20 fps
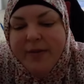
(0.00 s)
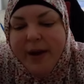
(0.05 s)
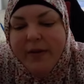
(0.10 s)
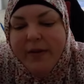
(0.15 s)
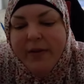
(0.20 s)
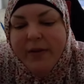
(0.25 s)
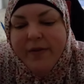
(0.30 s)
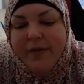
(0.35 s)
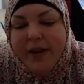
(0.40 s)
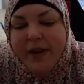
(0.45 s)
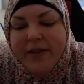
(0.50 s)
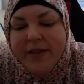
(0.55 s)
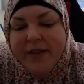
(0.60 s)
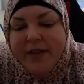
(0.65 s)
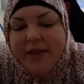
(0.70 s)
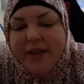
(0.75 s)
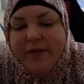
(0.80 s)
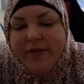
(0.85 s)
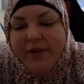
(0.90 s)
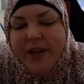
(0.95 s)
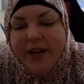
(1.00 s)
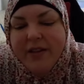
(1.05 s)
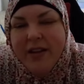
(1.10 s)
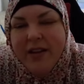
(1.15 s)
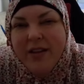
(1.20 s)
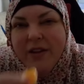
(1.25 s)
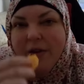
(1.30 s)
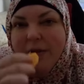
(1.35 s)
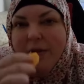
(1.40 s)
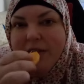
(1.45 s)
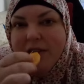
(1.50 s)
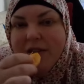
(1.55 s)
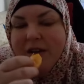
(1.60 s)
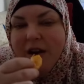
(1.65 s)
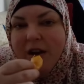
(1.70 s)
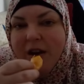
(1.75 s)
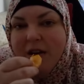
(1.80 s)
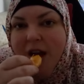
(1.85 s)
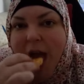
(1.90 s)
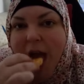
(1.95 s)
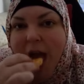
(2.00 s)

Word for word: power of fasting, like for healing, though. It's just hard.